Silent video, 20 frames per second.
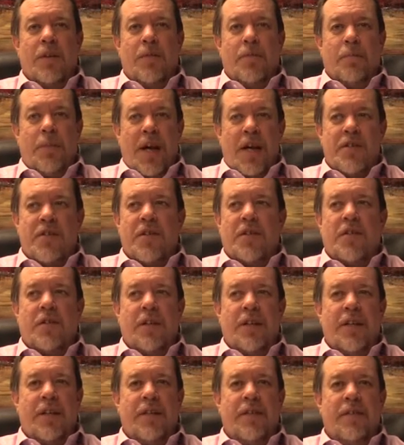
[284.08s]

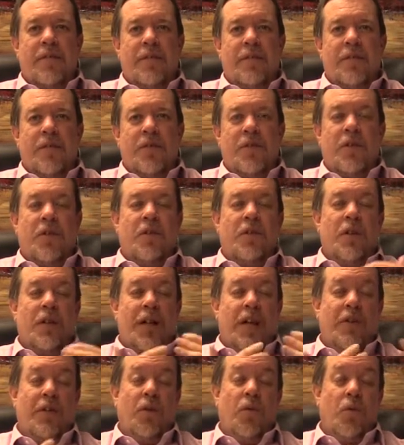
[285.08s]
Basically, you can look
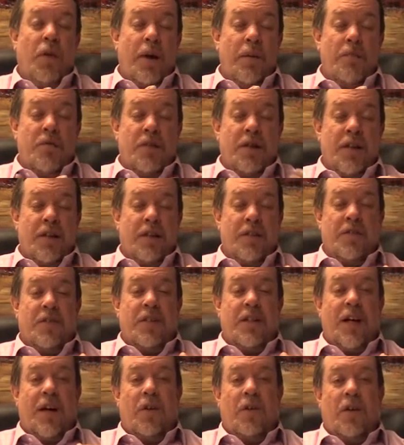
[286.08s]
on their website and
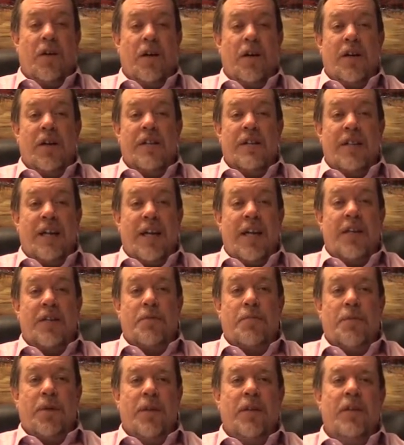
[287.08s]
see how long it
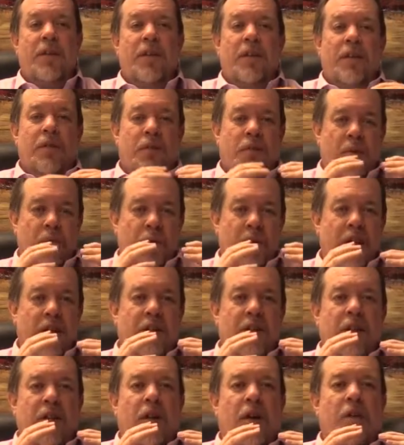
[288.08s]
takes, but when we
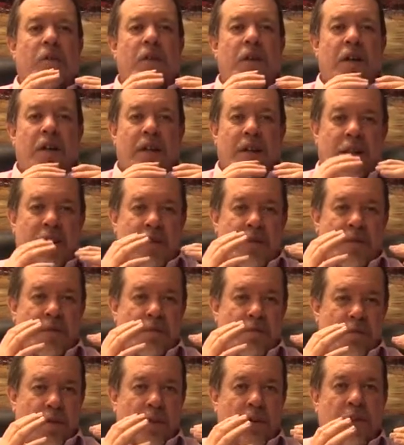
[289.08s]
get the loan done, it gets
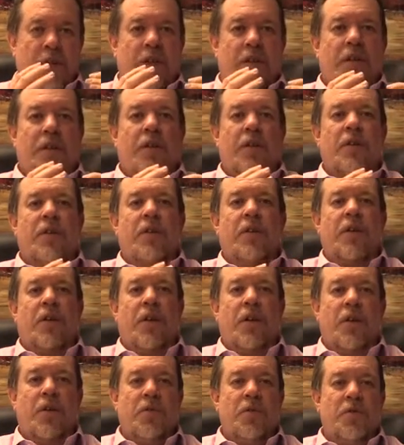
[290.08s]
completely cleared to
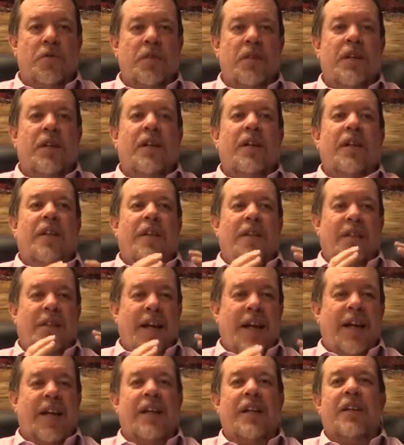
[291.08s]
close.
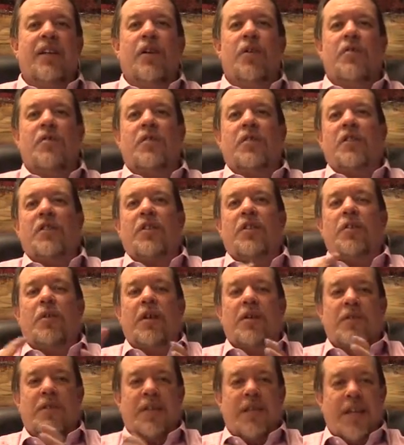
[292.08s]
Then it goes to
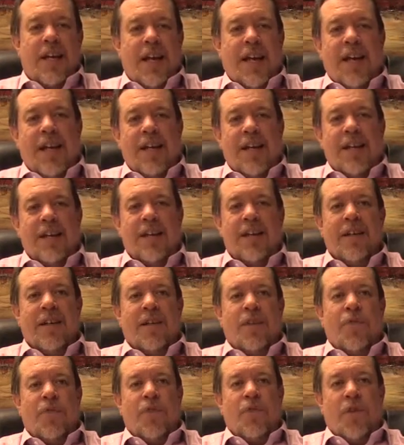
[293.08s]
USDA
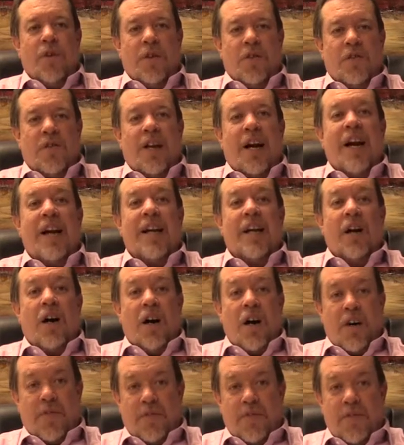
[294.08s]
for a
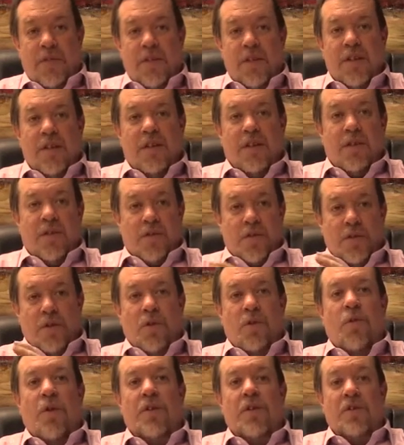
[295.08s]
sign-off because they're
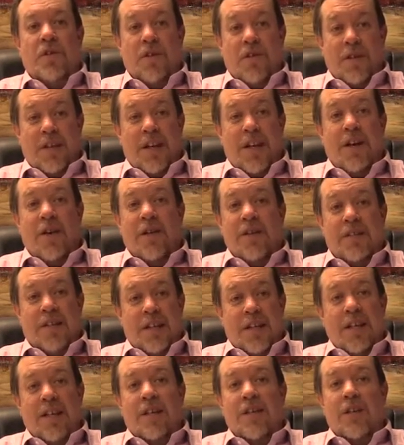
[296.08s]
the ones that are
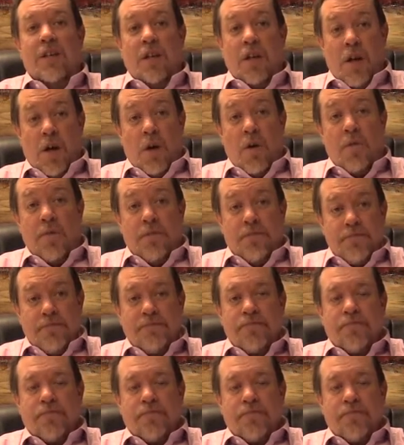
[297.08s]
guaranteeing the loan.